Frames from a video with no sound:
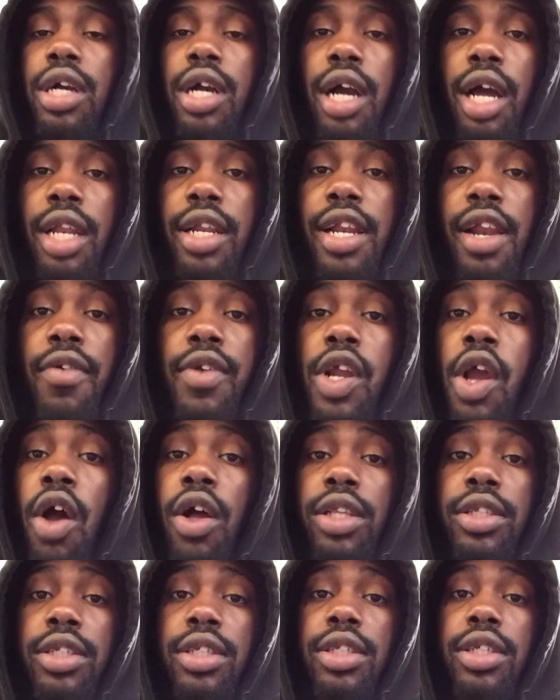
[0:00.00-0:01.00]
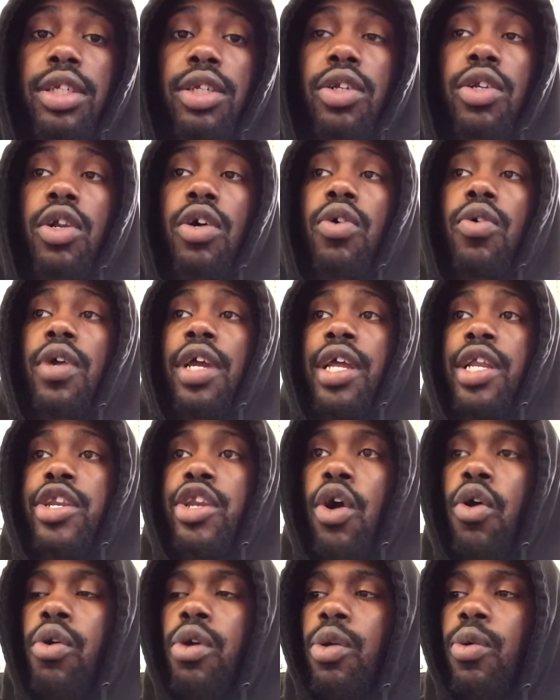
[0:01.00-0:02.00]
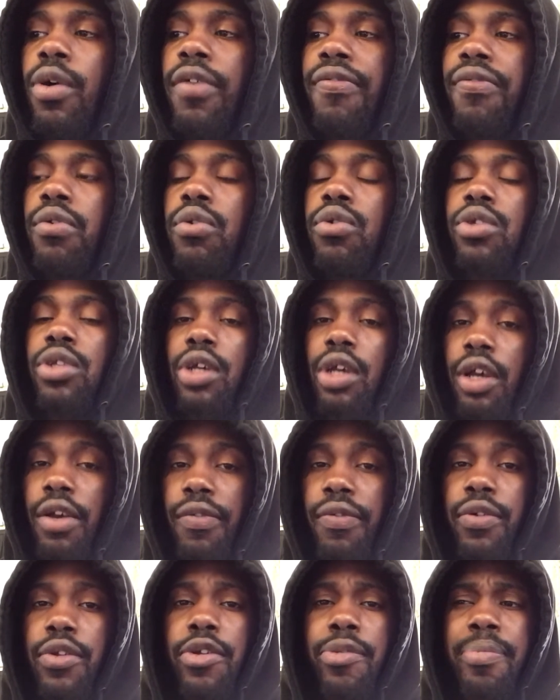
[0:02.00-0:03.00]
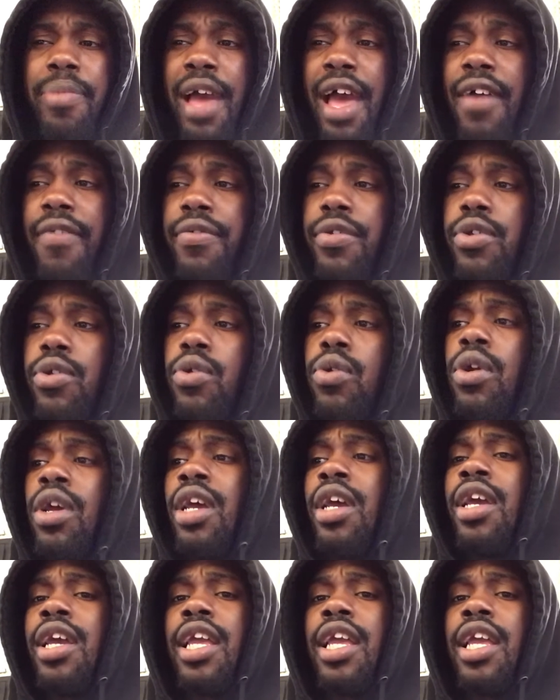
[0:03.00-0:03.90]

culinary arts, and knowing what foods are good for you, bad for you,